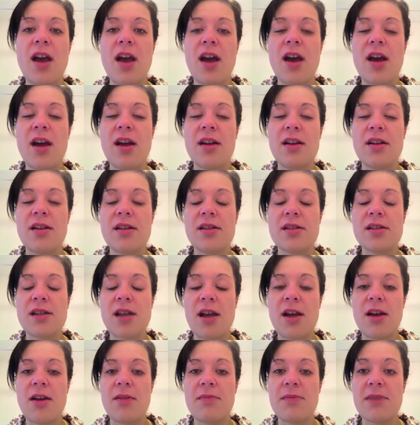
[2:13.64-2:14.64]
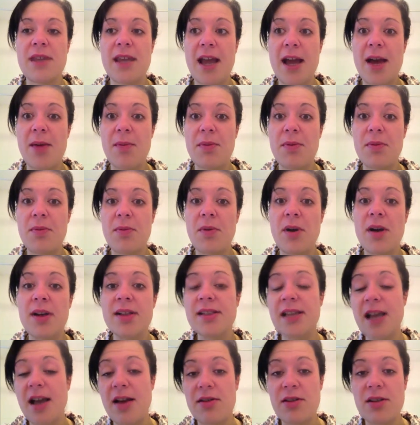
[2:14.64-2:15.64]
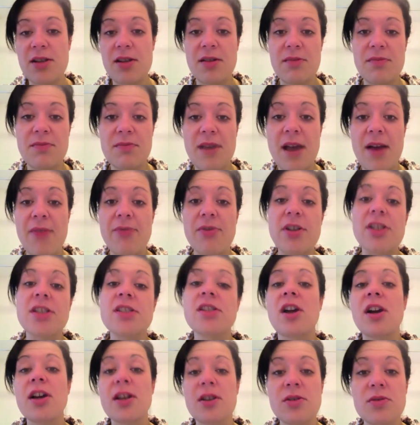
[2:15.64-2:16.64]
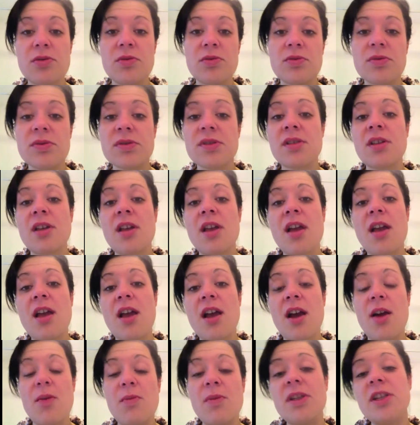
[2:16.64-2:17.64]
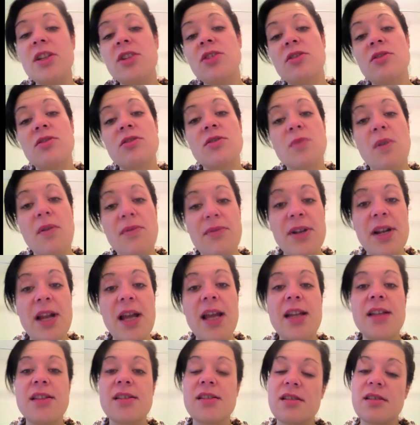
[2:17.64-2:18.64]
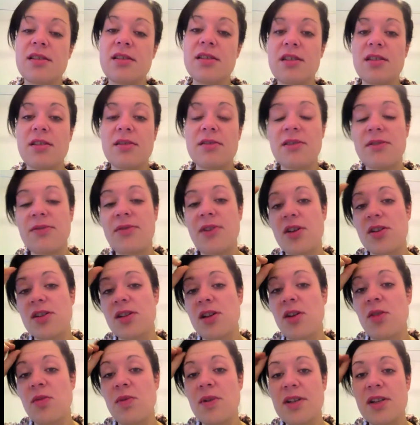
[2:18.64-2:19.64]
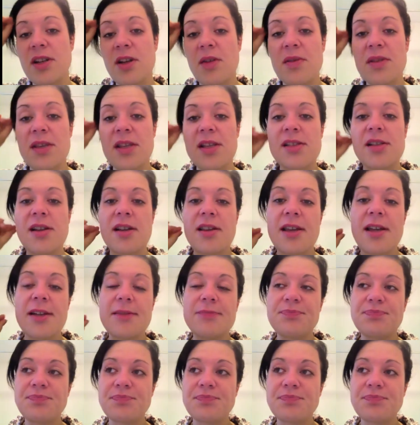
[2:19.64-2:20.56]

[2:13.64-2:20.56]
and the app works out your average cycles and when you're due to ovulate and your fertile window and things like that.